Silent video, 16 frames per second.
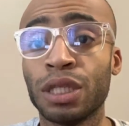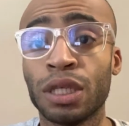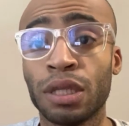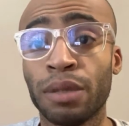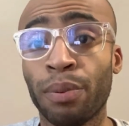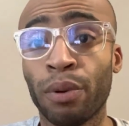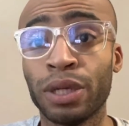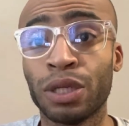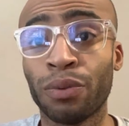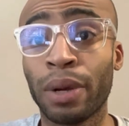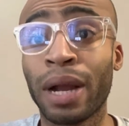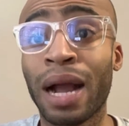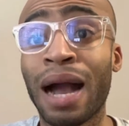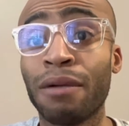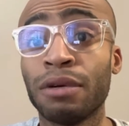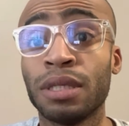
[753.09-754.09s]
to the point to
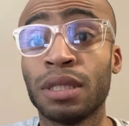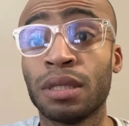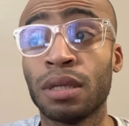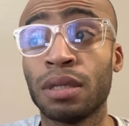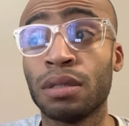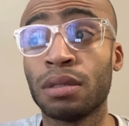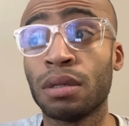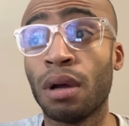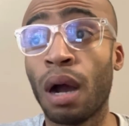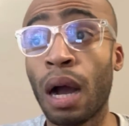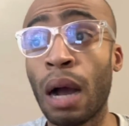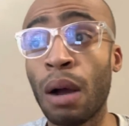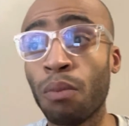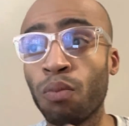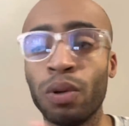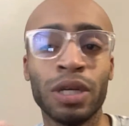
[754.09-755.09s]
where I
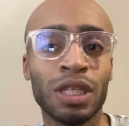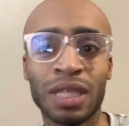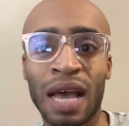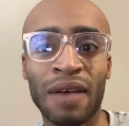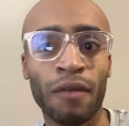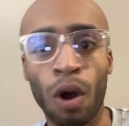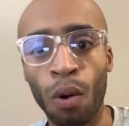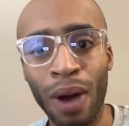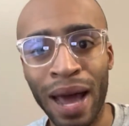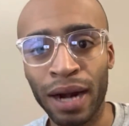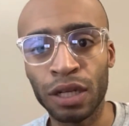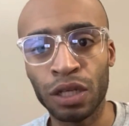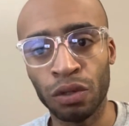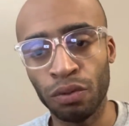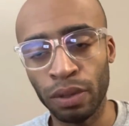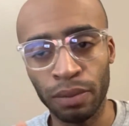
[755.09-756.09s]
would just have a whole
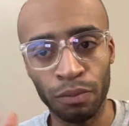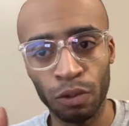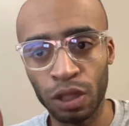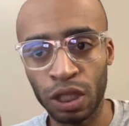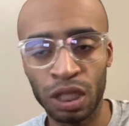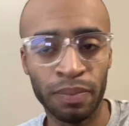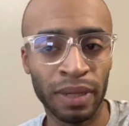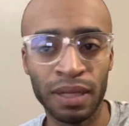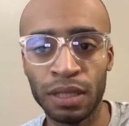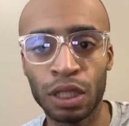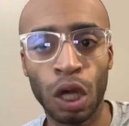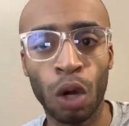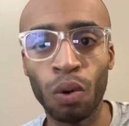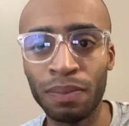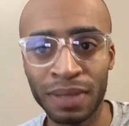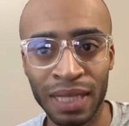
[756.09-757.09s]
attitude and would just be
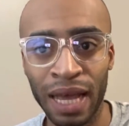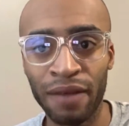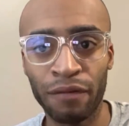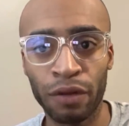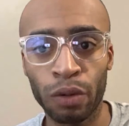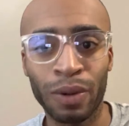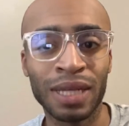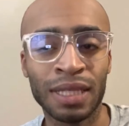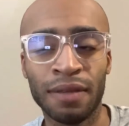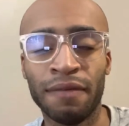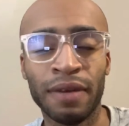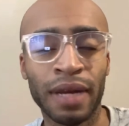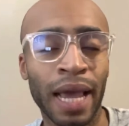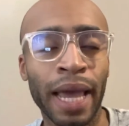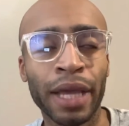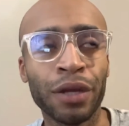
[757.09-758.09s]
so upset for the rest of the
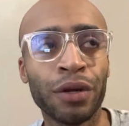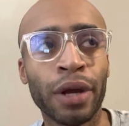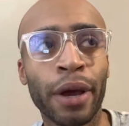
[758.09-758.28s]
day.